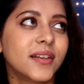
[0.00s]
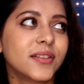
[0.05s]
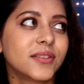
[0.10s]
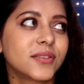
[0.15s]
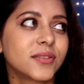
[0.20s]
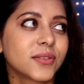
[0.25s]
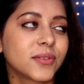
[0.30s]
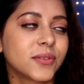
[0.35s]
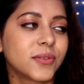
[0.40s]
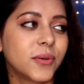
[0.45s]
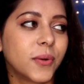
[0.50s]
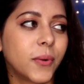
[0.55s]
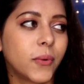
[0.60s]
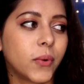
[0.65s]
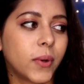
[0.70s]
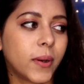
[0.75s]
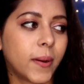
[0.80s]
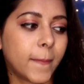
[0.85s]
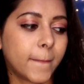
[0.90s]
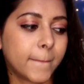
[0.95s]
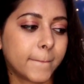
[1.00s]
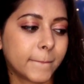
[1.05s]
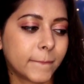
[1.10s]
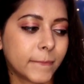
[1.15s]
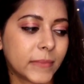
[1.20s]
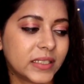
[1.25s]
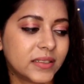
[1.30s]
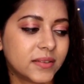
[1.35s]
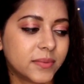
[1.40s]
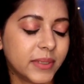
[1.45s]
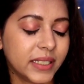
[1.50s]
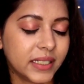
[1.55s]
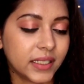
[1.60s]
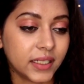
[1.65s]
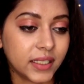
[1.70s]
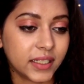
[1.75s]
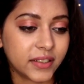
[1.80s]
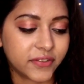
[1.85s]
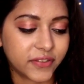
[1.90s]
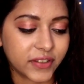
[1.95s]
So it's
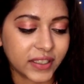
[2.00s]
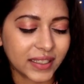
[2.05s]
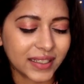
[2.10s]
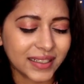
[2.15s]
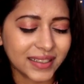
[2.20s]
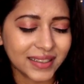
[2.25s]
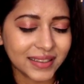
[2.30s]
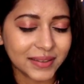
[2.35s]
been difficult.